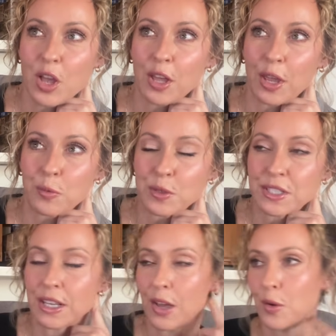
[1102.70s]
Again, we'll
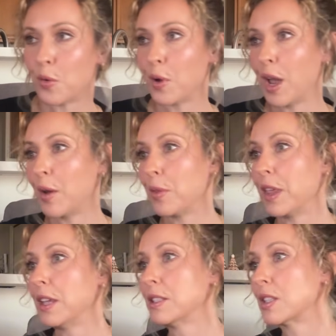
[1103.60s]
see how
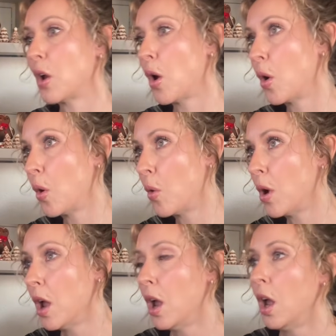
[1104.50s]
things go.
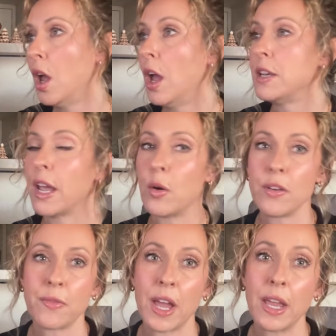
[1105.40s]
Now,
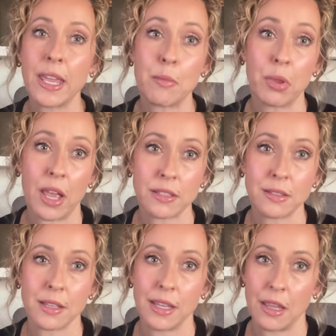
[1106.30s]
if I get
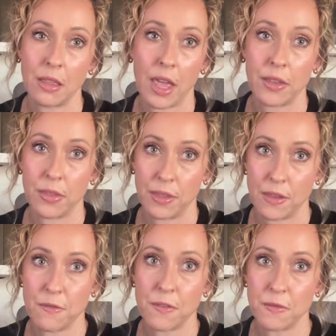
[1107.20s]
blessed and get like
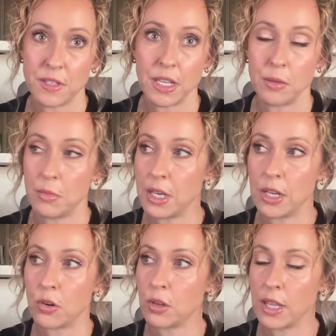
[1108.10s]
the
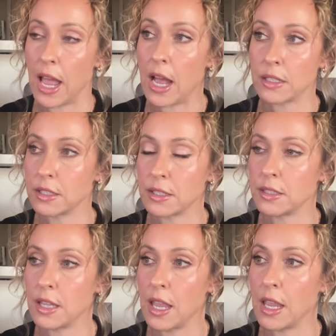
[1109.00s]
15-minute early access
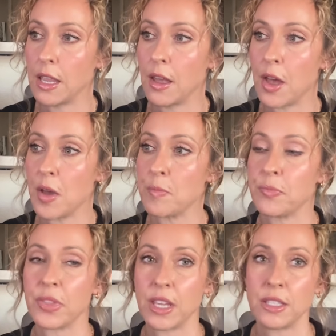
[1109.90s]
thing,
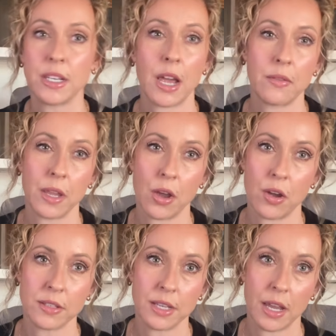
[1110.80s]
they did have a
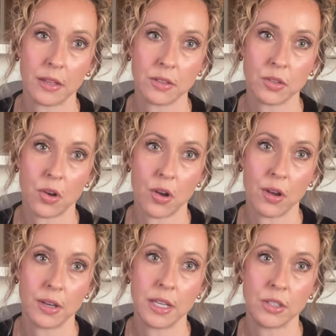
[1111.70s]
contest
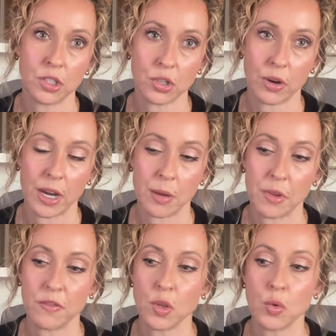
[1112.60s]
on Instagram.
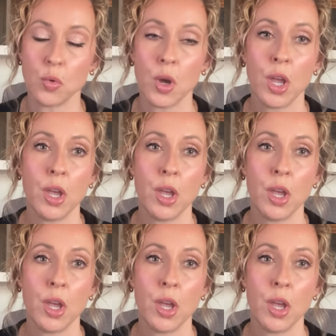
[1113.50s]
If you